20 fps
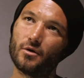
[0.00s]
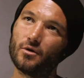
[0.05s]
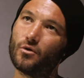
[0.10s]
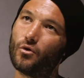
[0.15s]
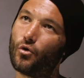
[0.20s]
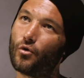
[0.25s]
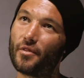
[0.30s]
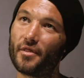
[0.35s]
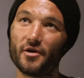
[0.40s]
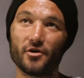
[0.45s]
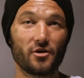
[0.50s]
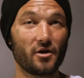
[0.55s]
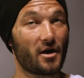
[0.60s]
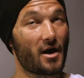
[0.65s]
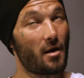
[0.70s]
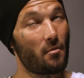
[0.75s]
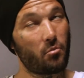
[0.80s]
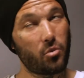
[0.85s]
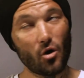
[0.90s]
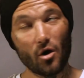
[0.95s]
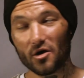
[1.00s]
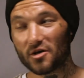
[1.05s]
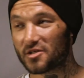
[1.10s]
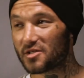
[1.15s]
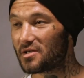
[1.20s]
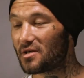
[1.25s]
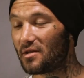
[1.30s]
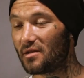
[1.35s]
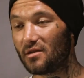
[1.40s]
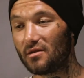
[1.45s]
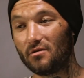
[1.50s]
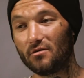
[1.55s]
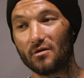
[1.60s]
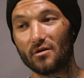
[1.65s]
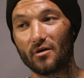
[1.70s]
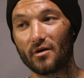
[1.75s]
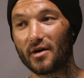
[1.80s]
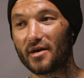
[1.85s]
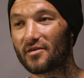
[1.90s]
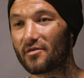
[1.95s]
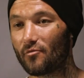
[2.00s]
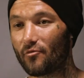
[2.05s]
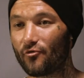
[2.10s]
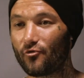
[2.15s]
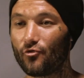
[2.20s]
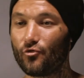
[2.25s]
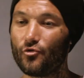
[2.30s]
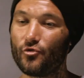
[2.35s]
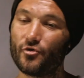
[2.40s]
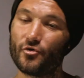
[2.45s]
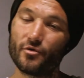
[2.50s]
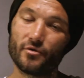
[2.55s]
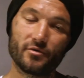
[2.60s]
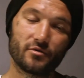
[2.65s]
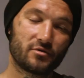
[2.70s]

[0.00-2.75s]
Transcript: Or that you can come past and, you know, get some food and